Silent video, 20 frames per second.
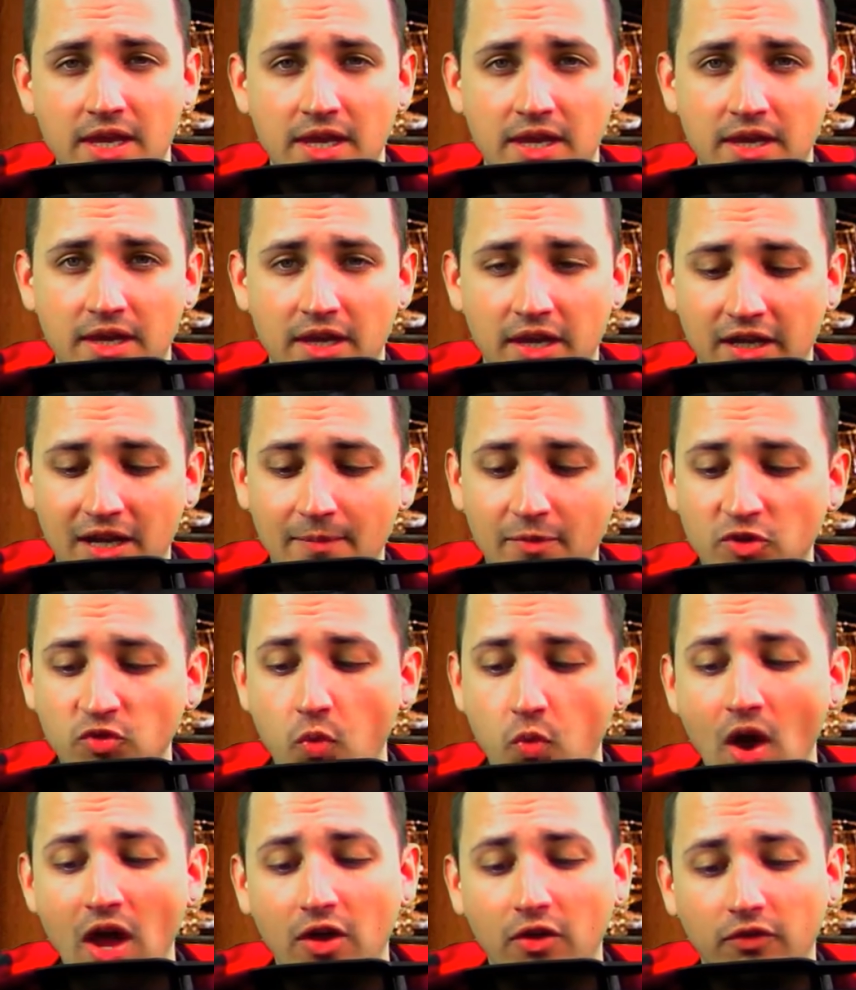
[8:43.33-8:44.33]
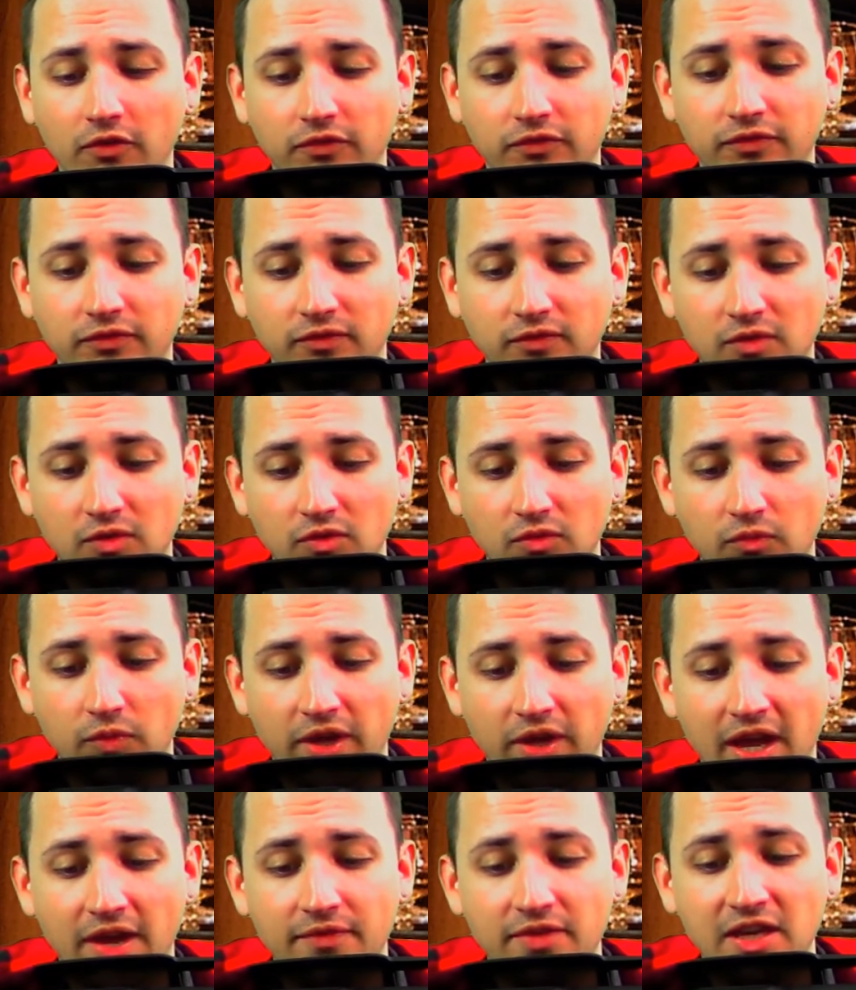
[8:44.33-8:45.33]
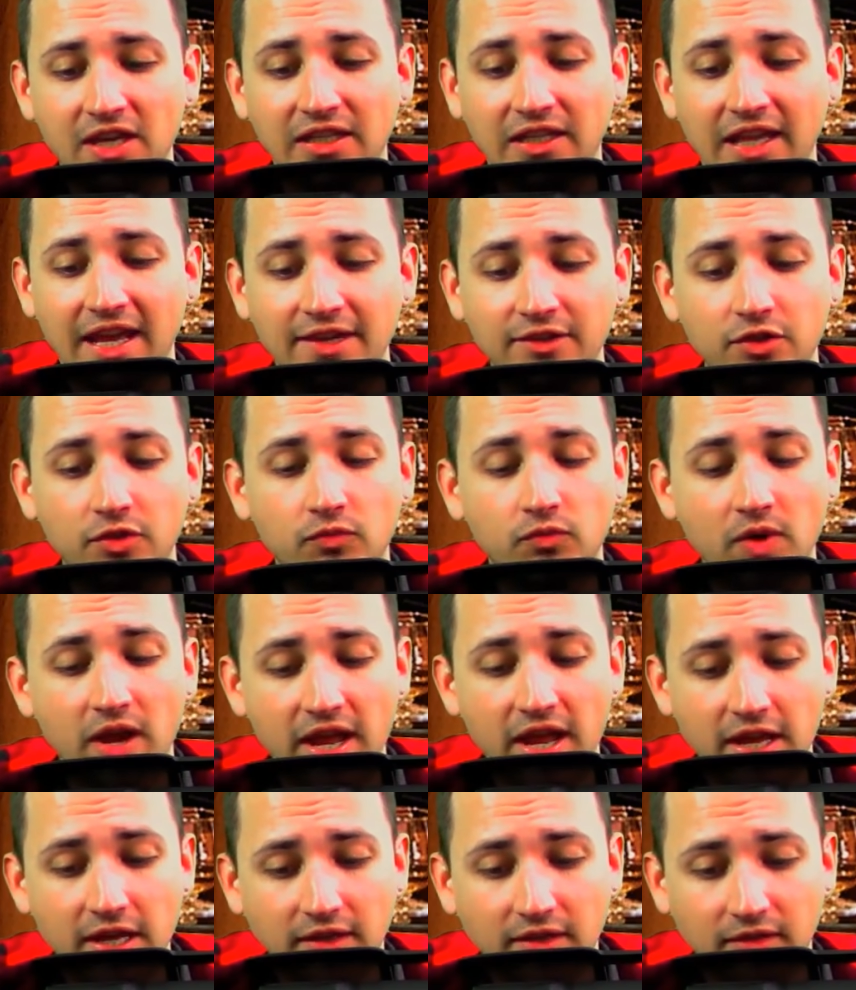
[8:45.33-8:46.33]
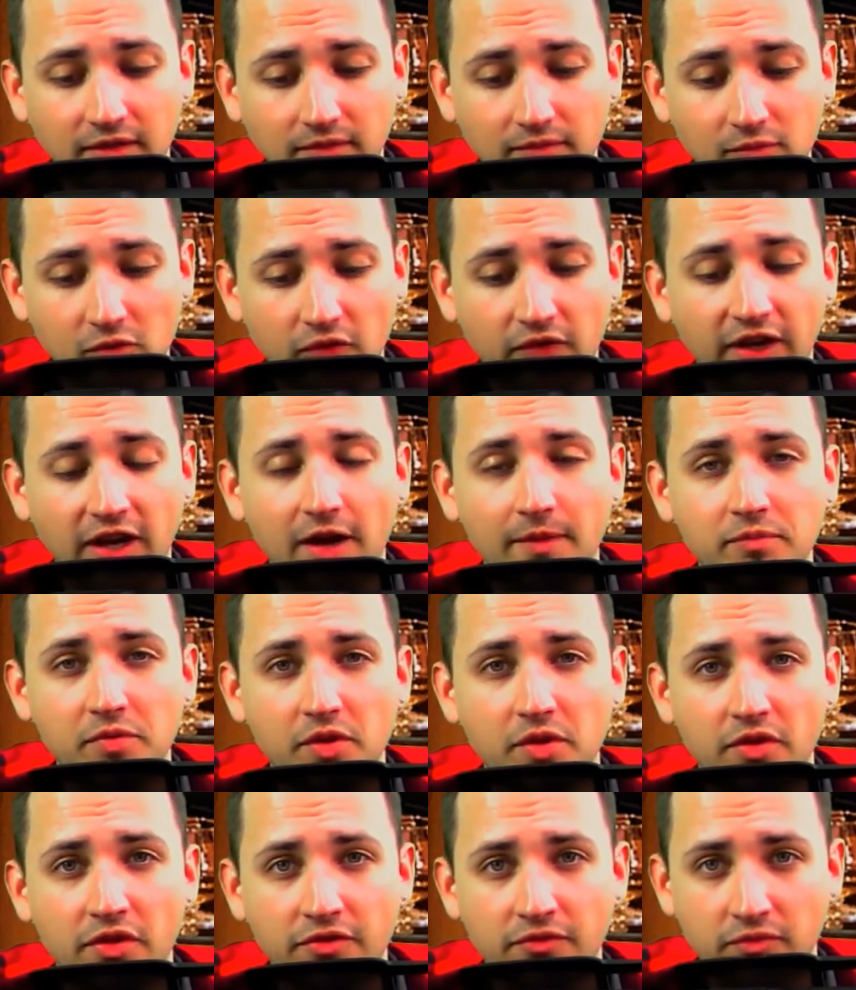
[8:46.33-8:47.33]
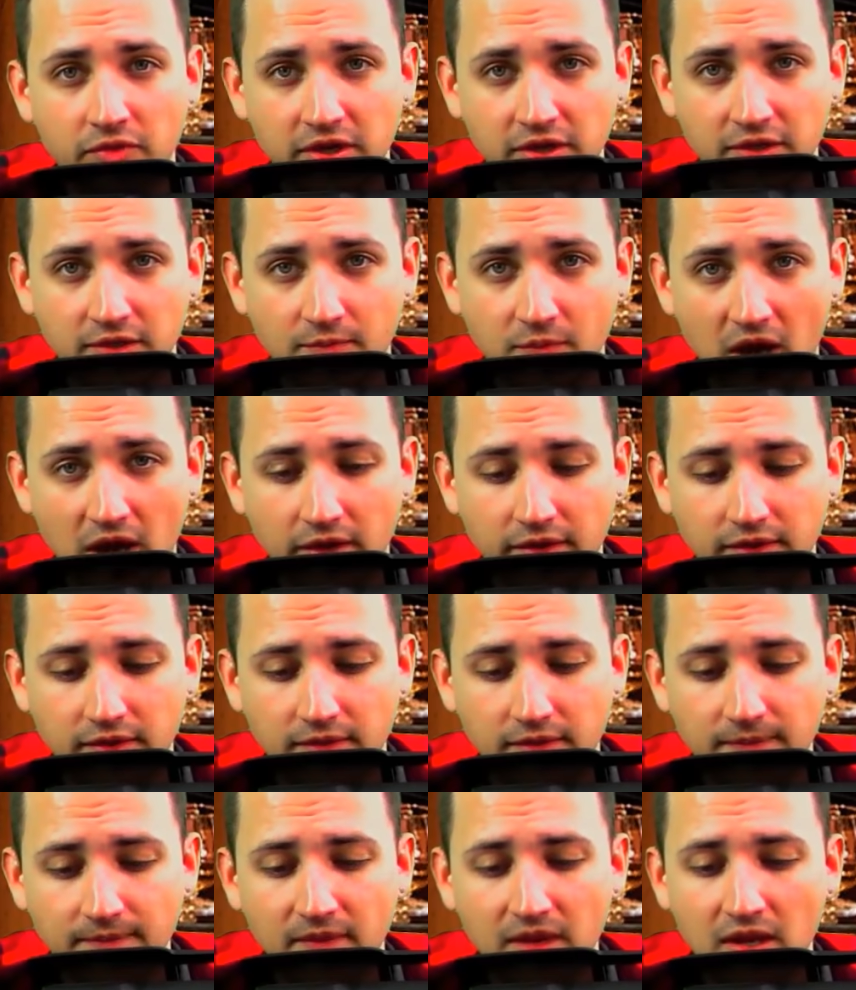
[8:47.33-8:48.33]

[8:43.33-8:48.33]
At number 12, we have the Atlanta Reign moving up 3 spots.